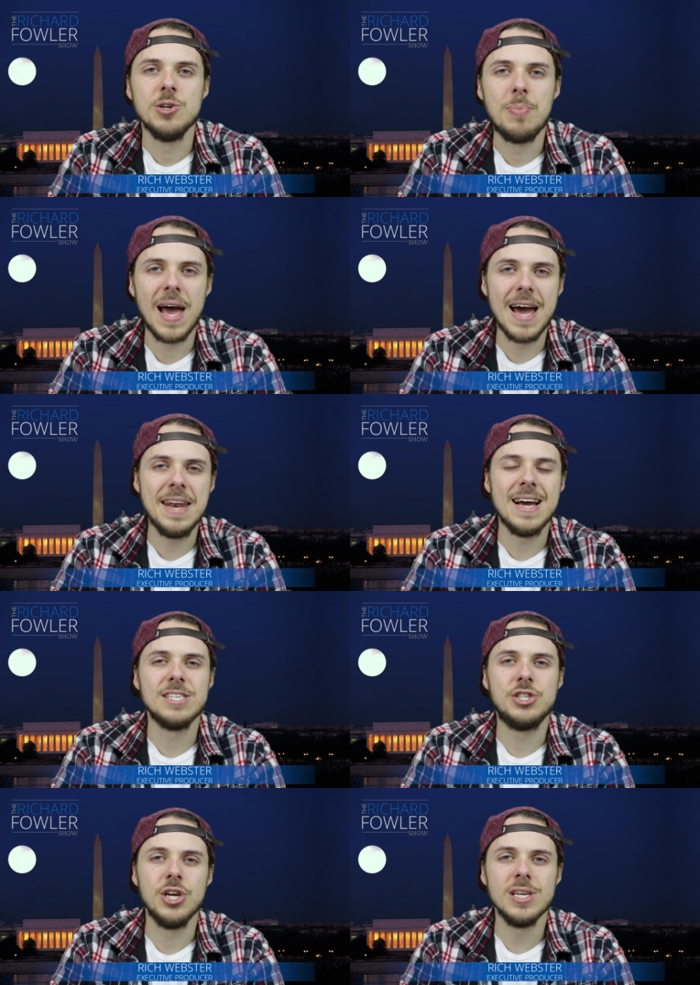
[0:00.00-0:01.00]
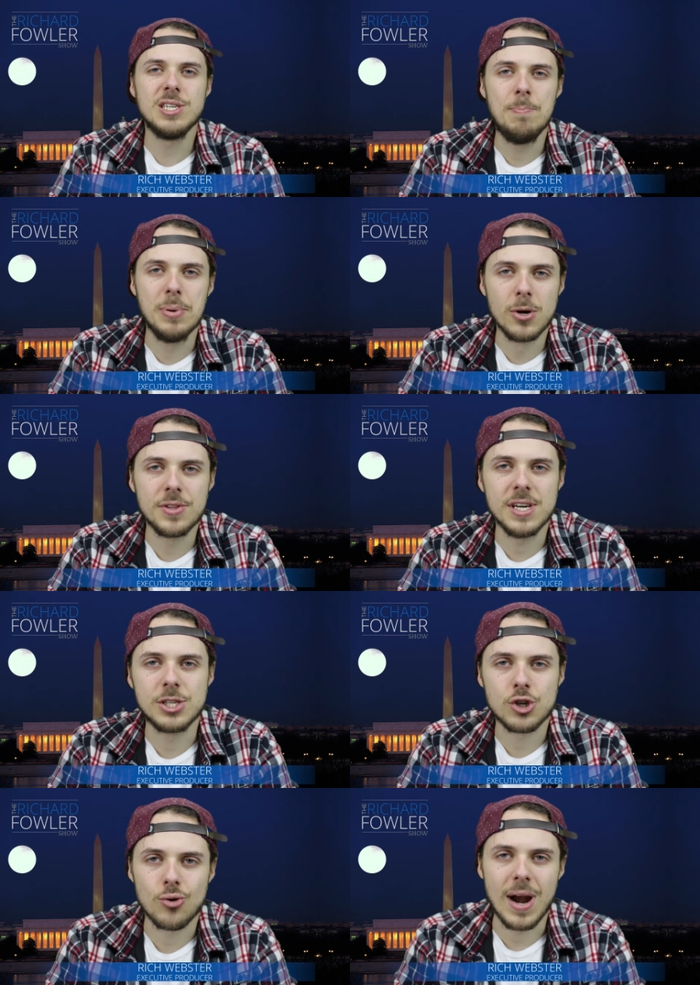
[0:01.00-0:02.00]
Japan has just built
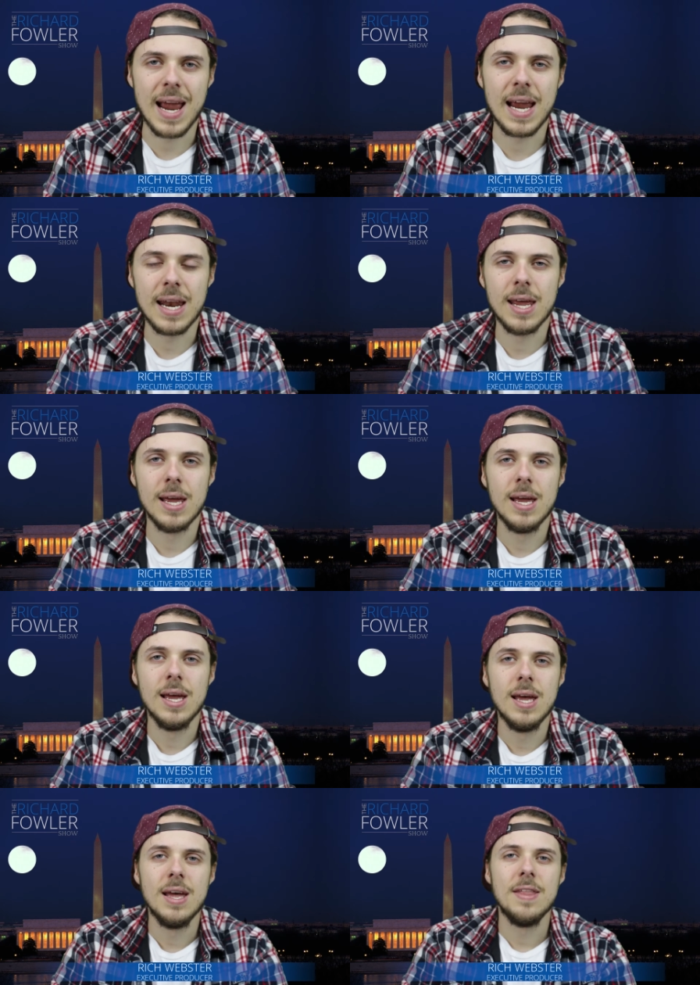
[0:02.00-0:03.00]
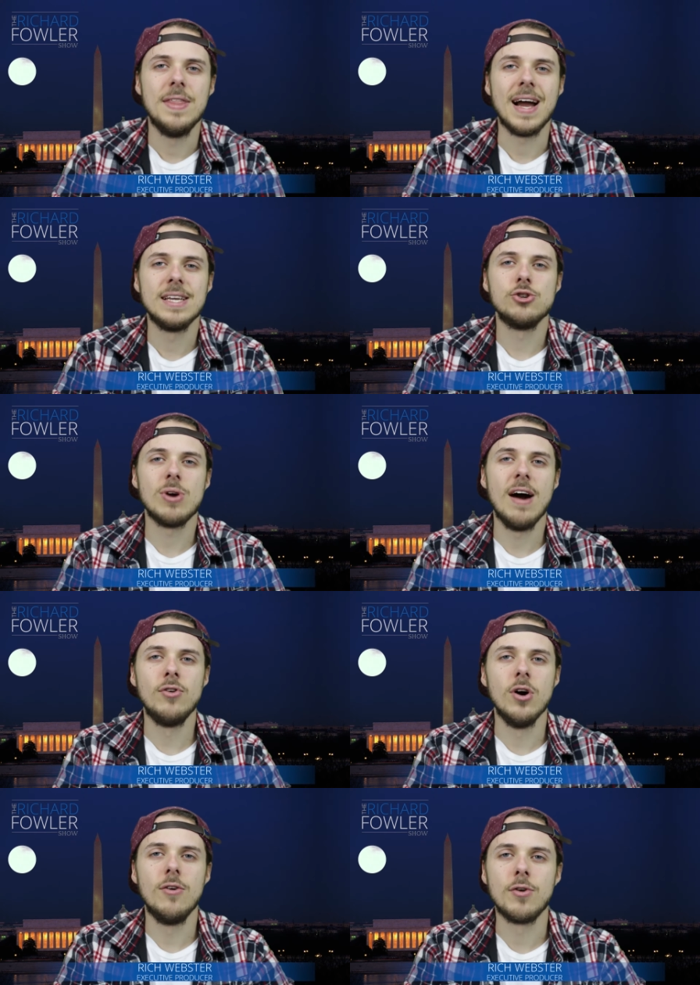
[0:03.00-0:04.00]
a train that can
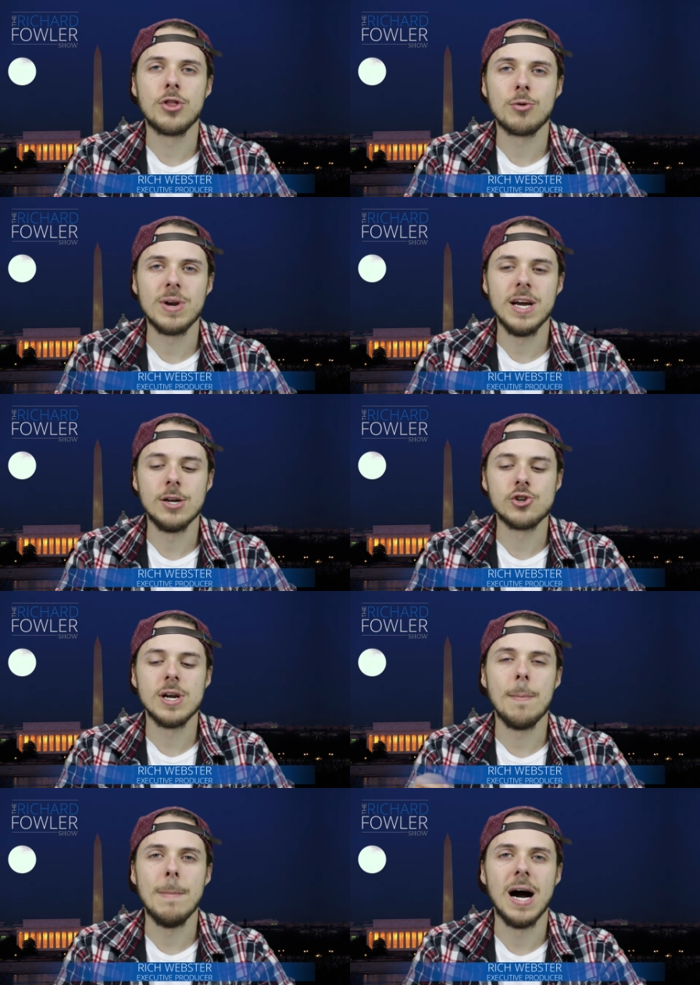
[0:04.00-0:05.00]
travel over 300